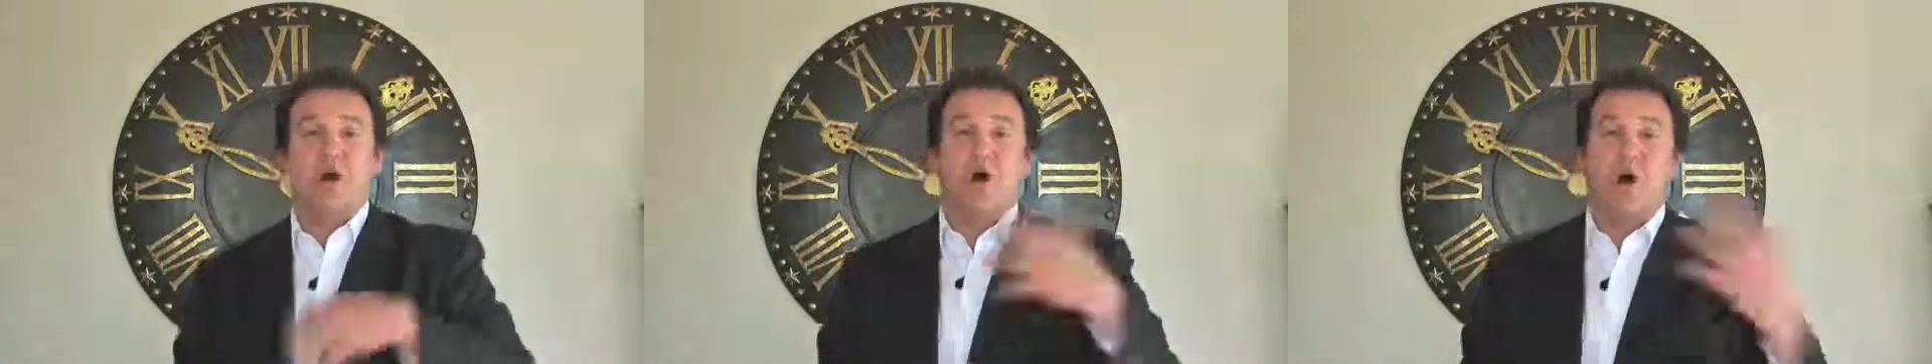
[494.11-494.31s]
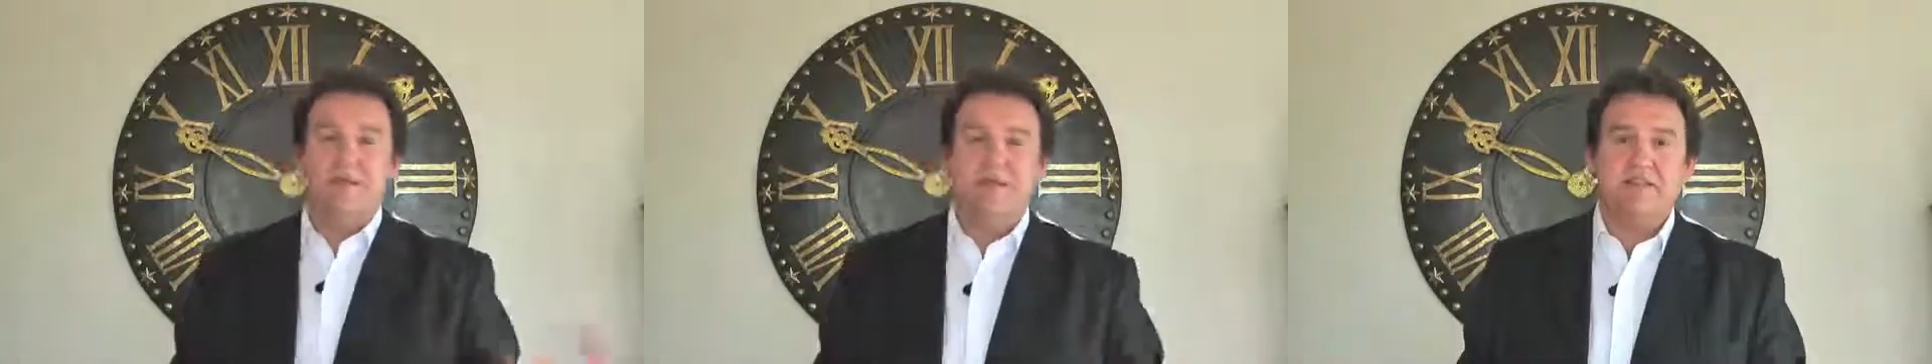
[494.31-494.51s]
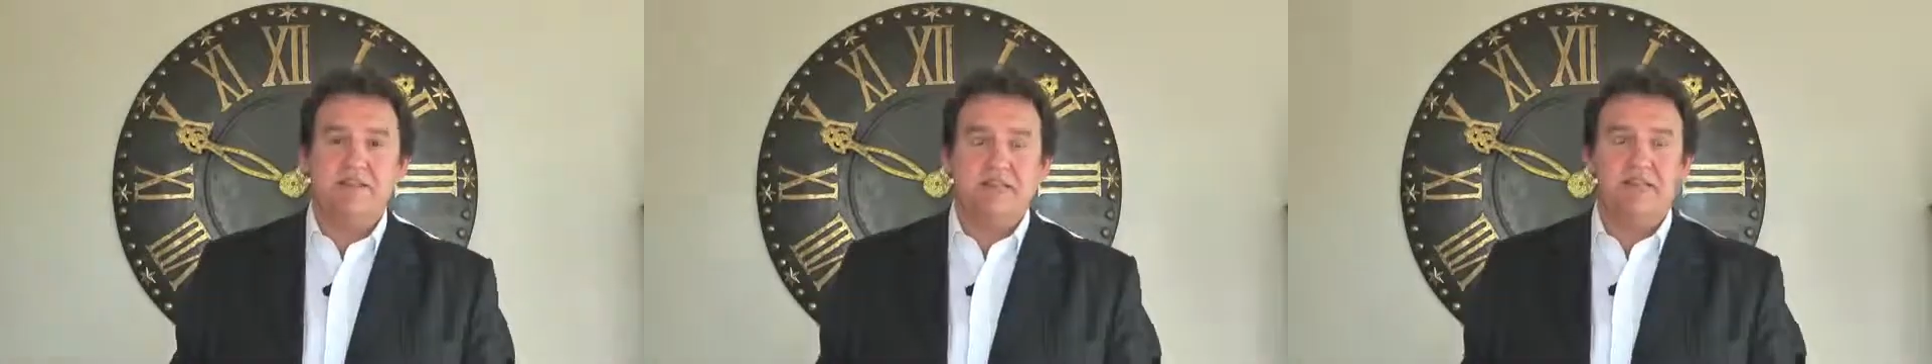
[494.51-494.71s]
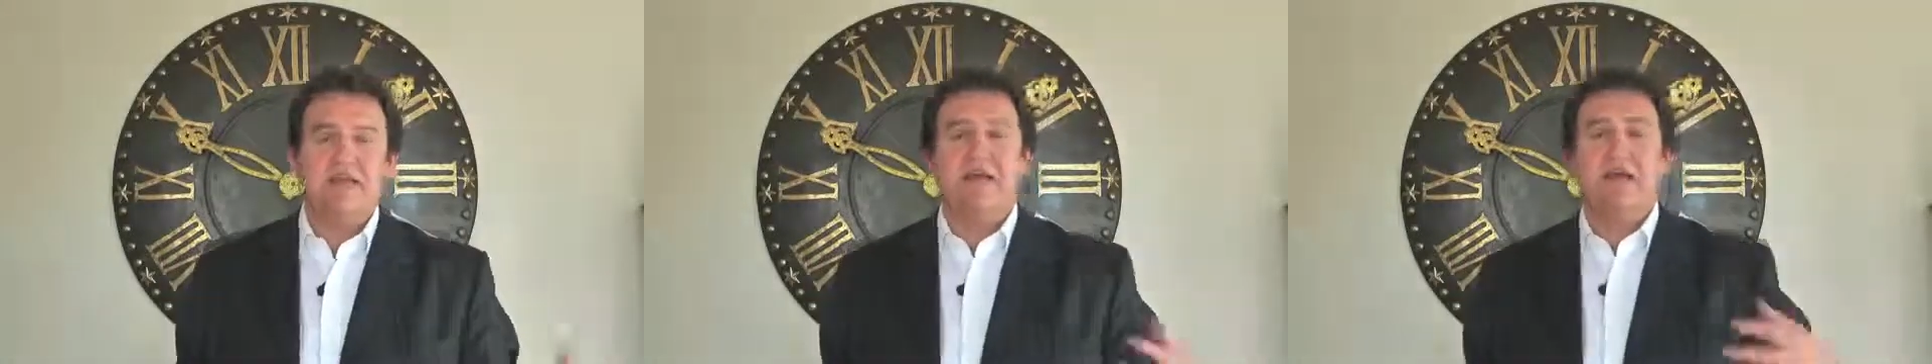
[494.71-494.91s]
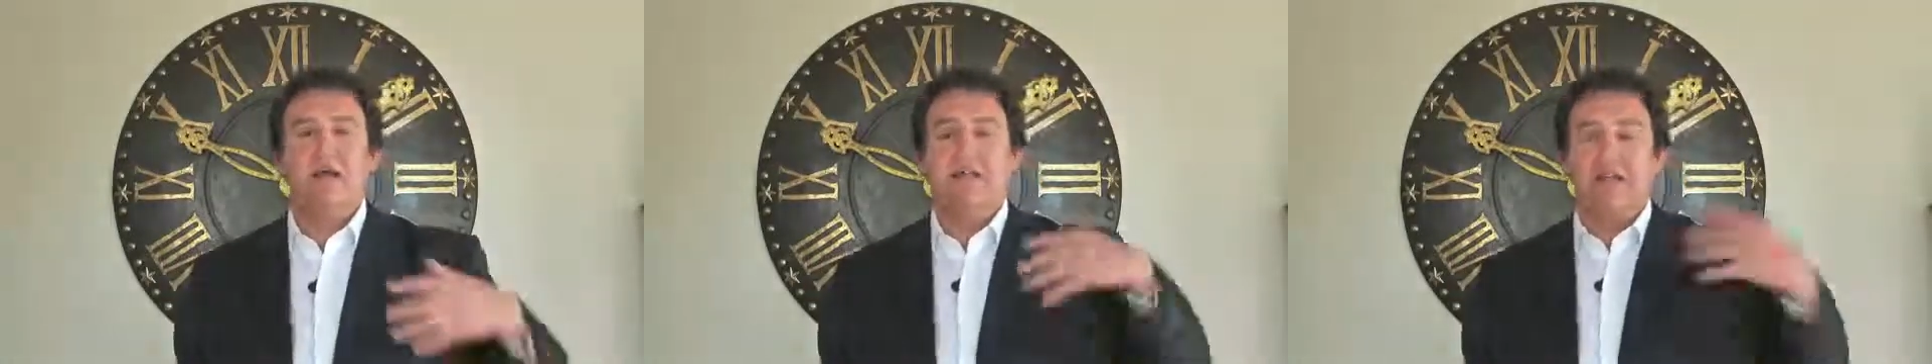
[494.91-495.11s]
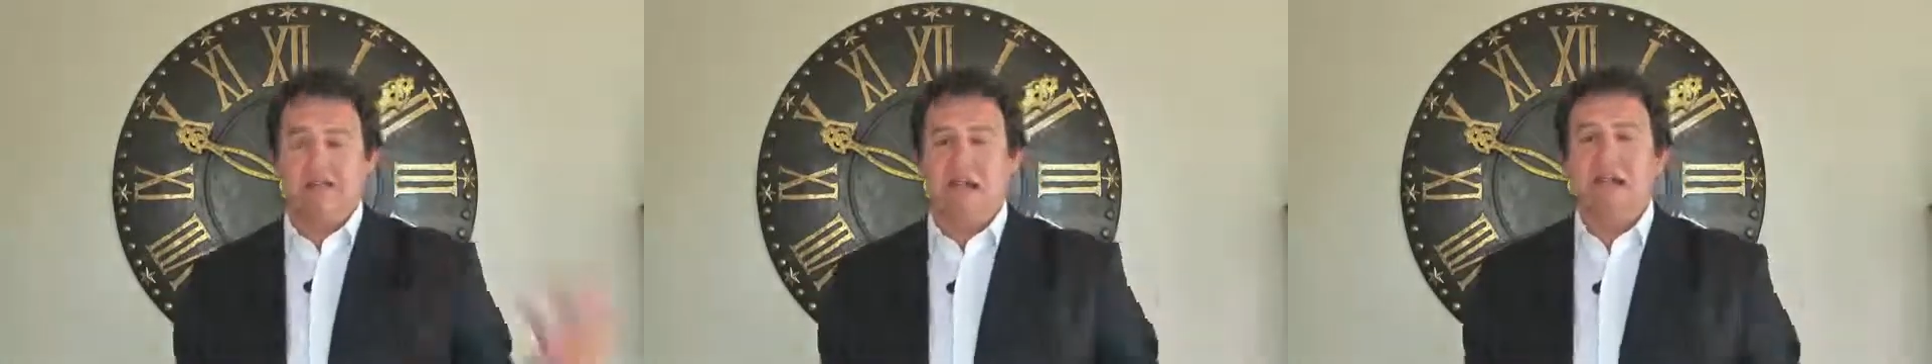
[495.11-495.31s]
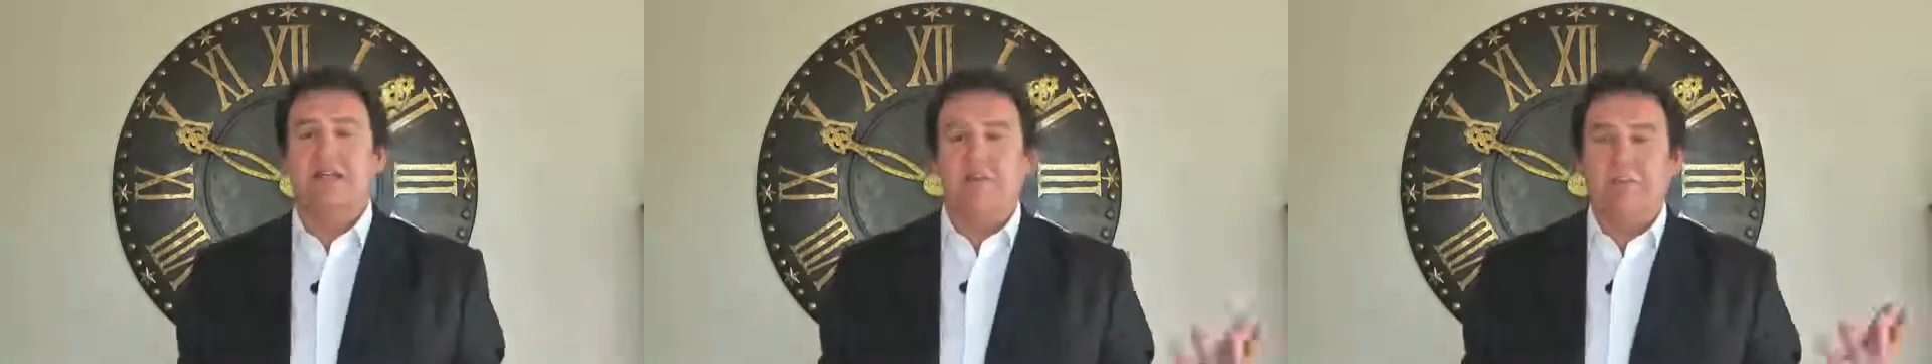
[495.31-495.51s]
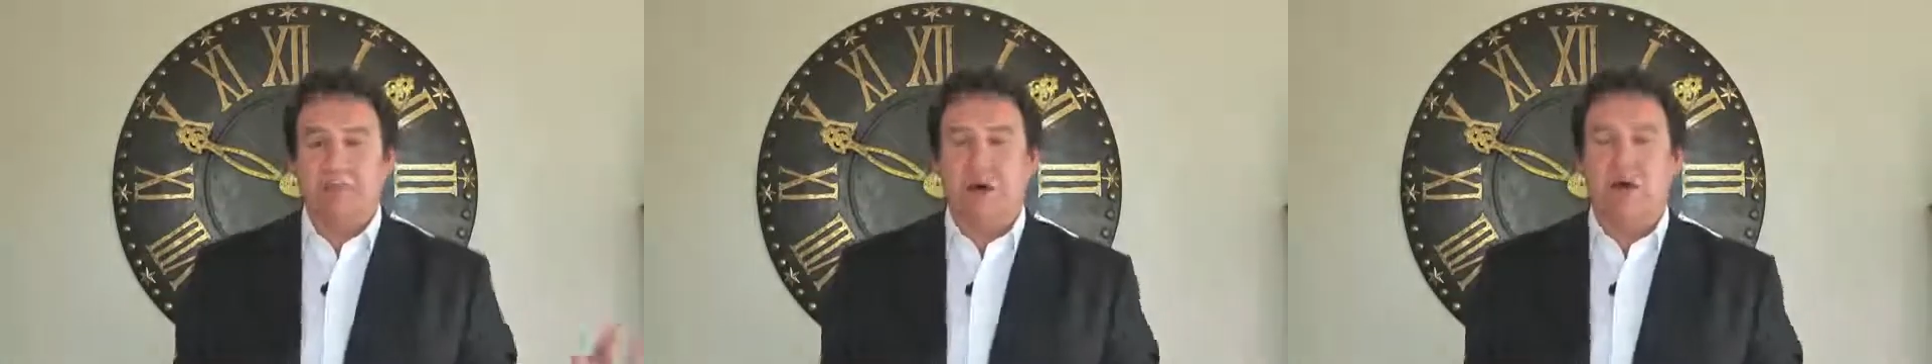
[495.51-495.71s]
Obviously, they've had
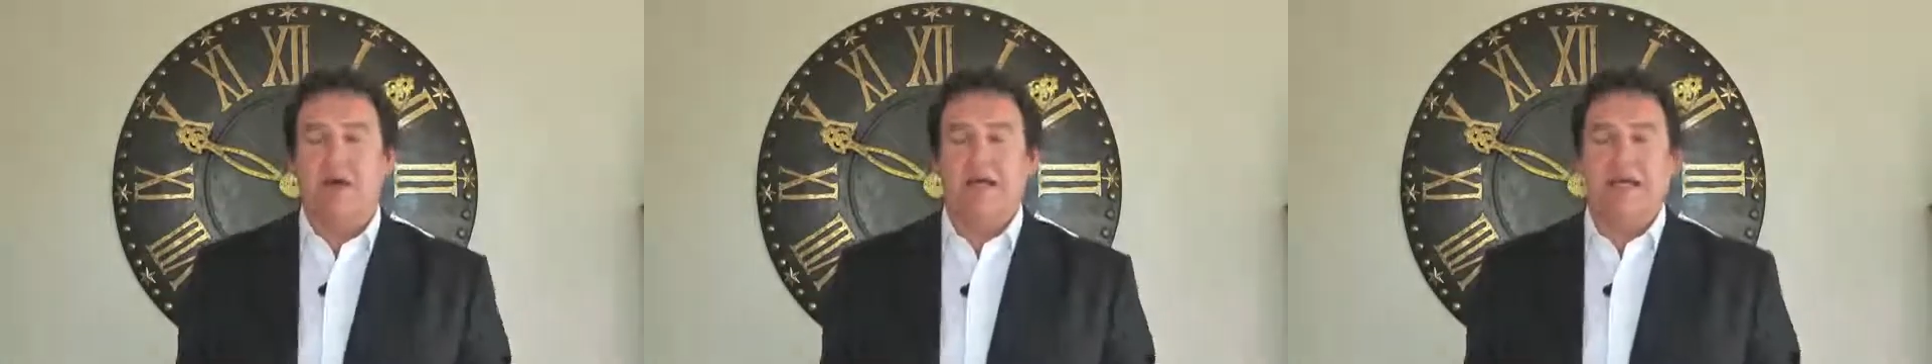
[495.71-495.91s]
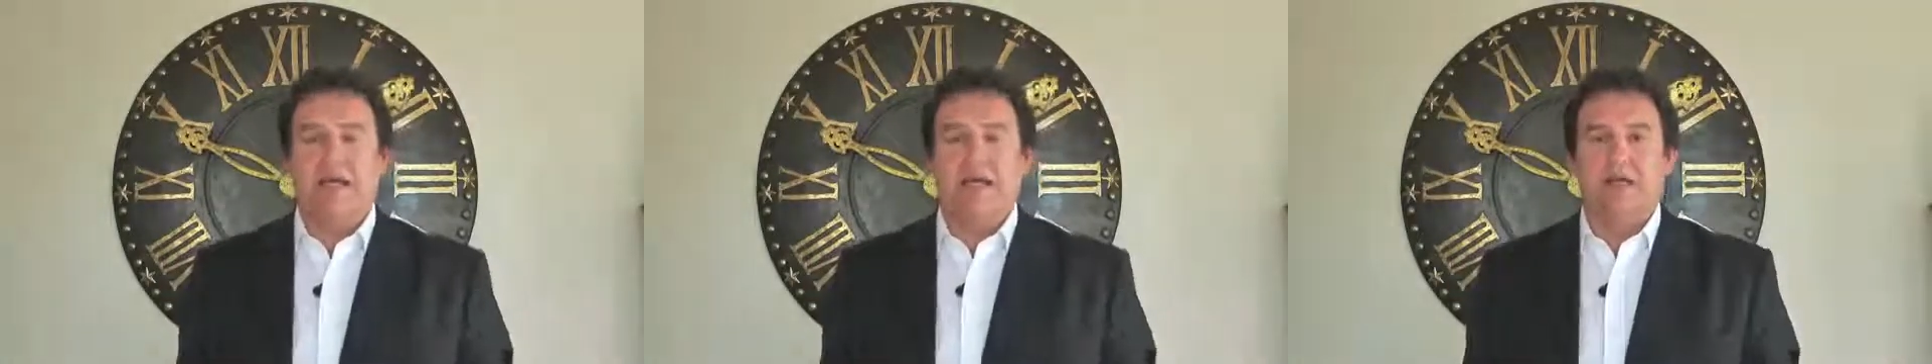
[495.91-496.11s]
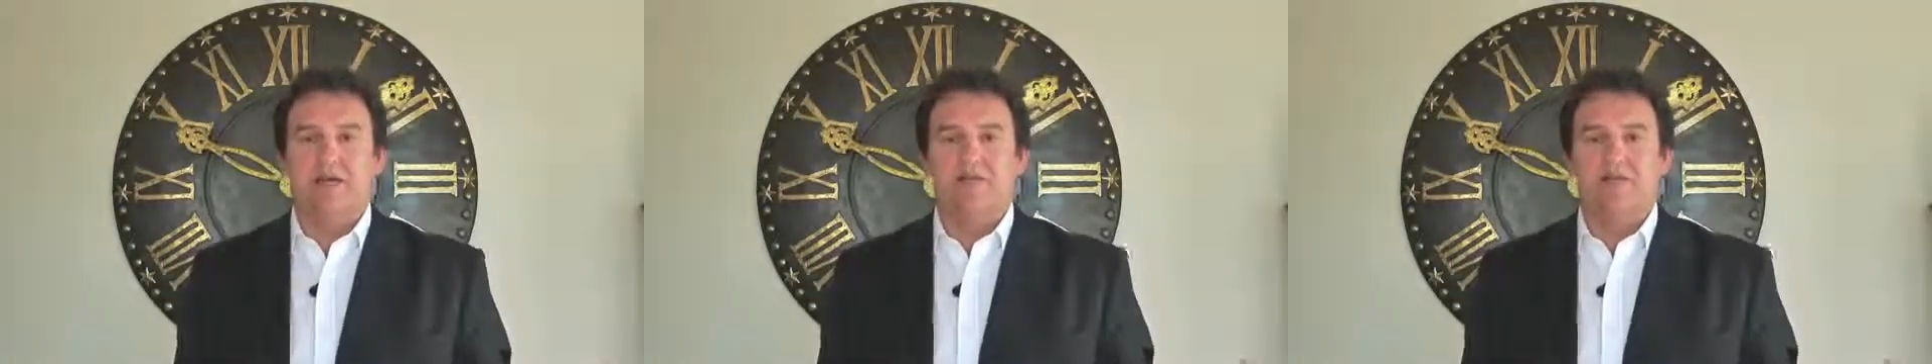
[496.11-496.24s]
to pioneer.